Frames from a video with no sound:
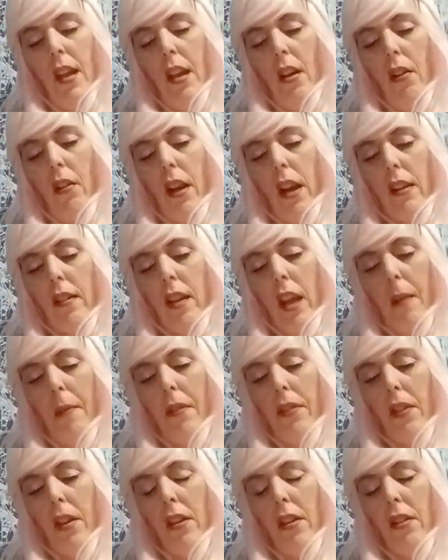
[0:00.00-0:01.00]
Okay,
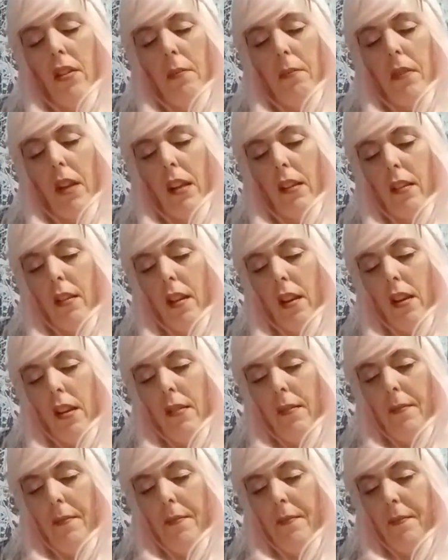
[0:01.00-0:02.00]
Tabitha, you're up next,
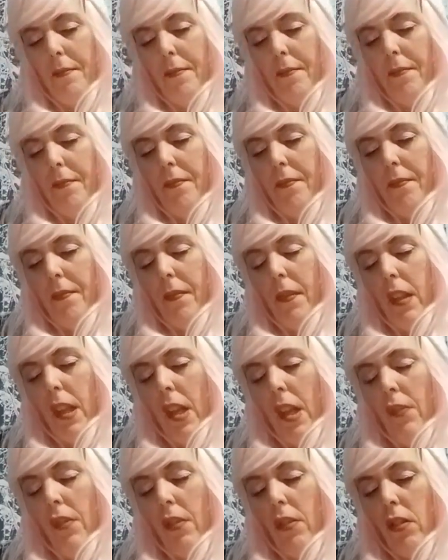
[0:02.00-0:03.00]
honey,
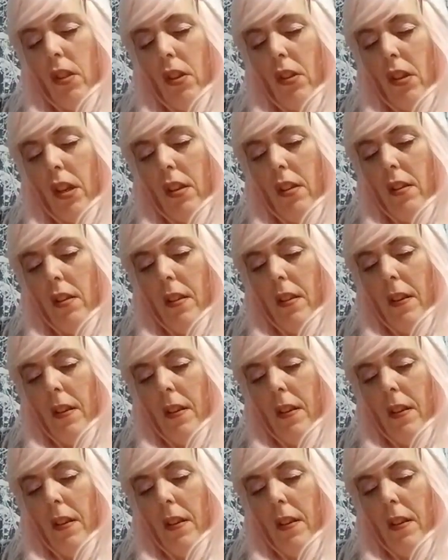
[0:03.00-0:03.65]
if you're still here.